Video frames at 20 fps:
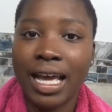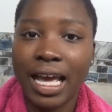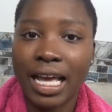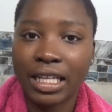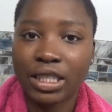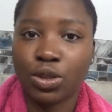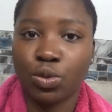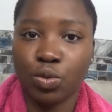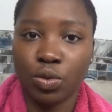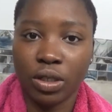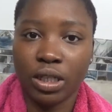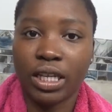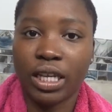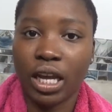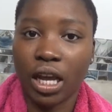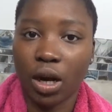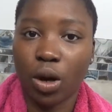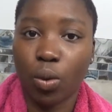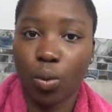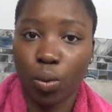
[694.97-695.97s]
it's really
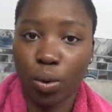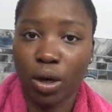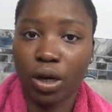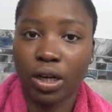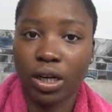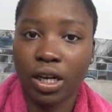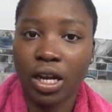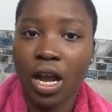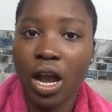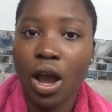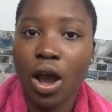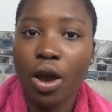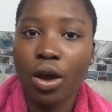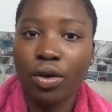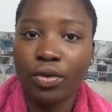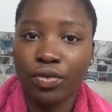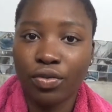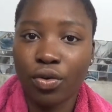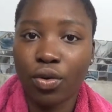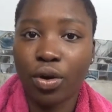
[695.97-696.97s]
gonna work
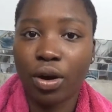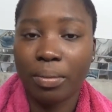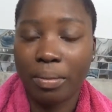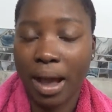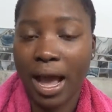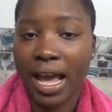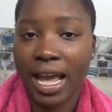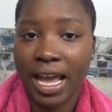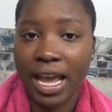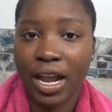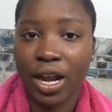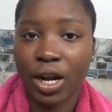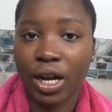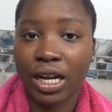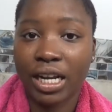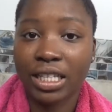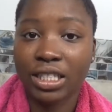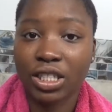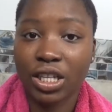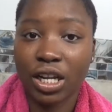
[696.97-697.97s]
for my hair
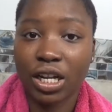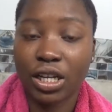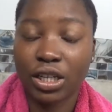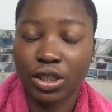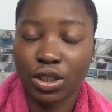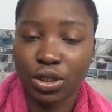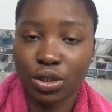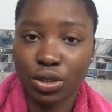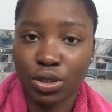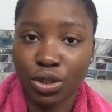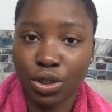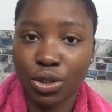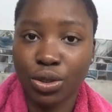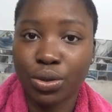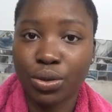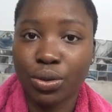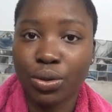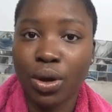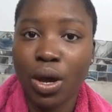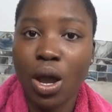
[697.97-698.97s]
and it's gonna
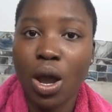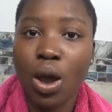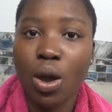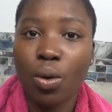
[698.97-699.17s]
do